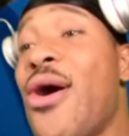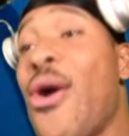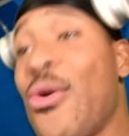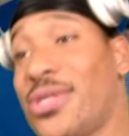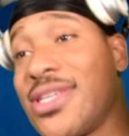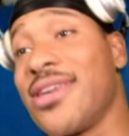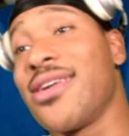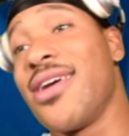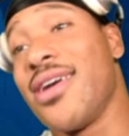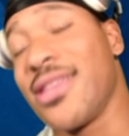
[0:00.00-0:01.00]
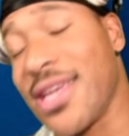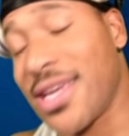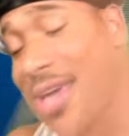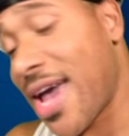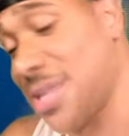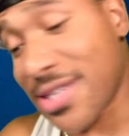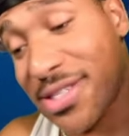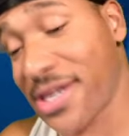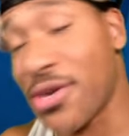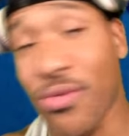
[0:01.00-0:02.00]
hosting the Kansas
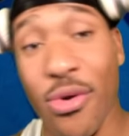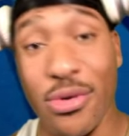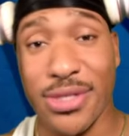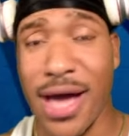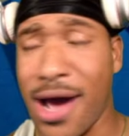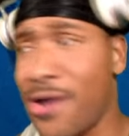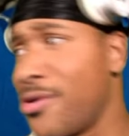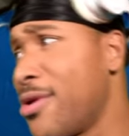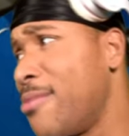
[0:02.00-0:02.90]
City Royals. Now,